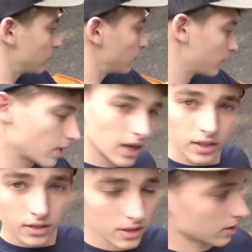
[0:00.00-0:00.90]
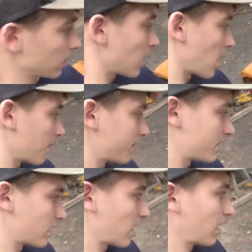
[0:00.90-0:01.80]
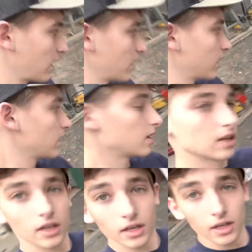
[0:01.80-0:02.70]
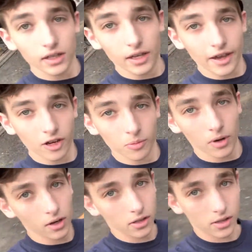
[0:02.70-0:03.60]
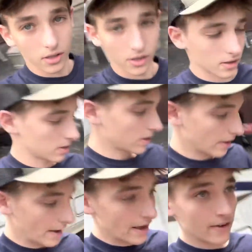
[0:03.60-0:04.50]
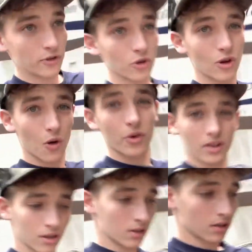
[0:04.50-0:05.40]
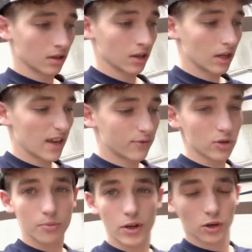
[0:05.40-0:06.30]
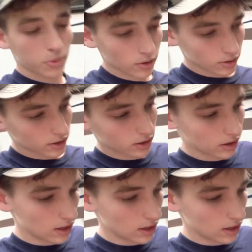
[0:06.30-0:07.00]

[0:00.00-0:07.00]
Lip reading: Next, I would say the handlebars. If you're a bigger person